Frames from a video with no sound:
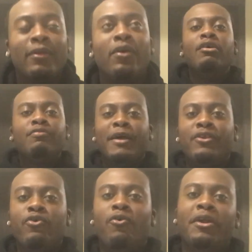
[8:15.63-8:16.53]
He's been
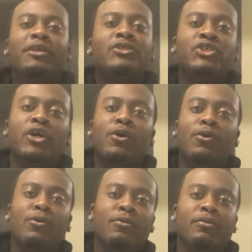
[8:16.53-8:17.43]
doing the
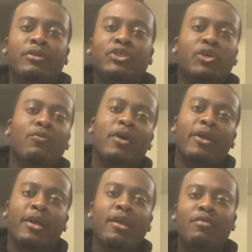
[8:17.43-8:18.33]
show,
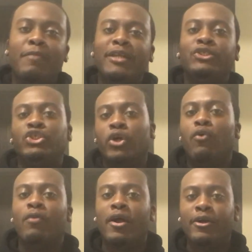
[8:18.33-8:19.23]
he's been
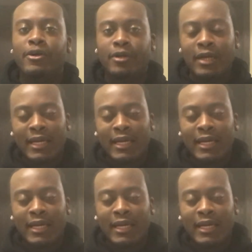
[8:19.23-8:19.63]
showrunner